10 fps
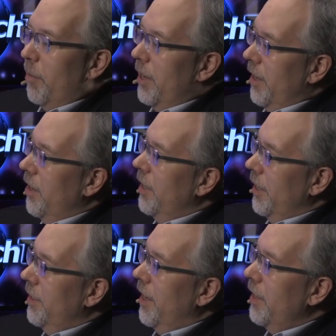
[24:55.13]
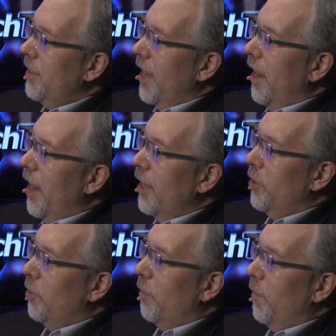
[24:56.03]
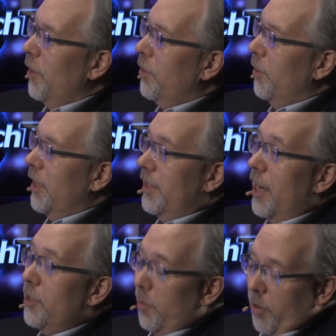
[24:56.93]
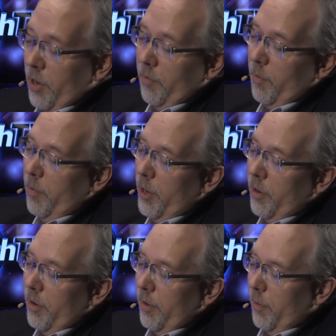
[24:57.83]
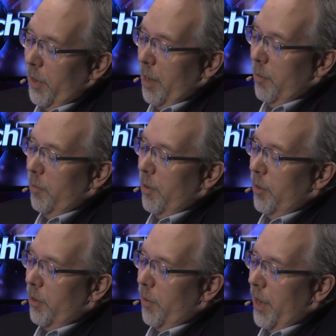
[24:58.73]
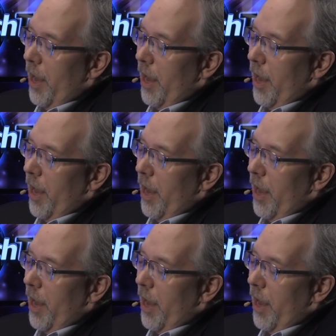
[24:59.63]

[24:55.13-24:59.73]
But it's an eschatological feel to it. It's actually part of a bigger theme in biblical